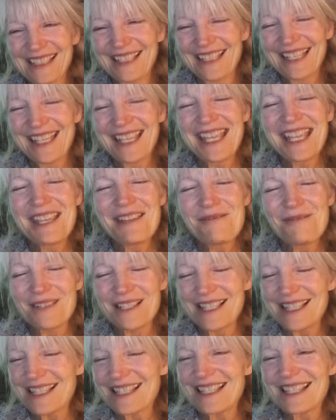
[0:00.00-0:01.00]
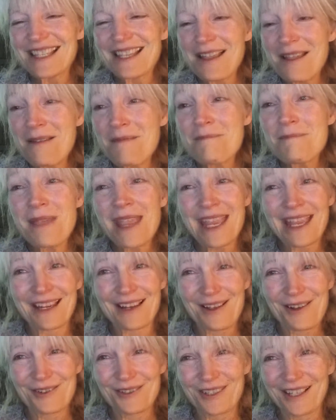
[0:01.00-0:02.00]
He was some man,
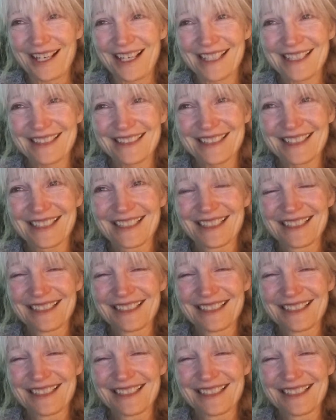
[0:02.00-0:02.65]
all right.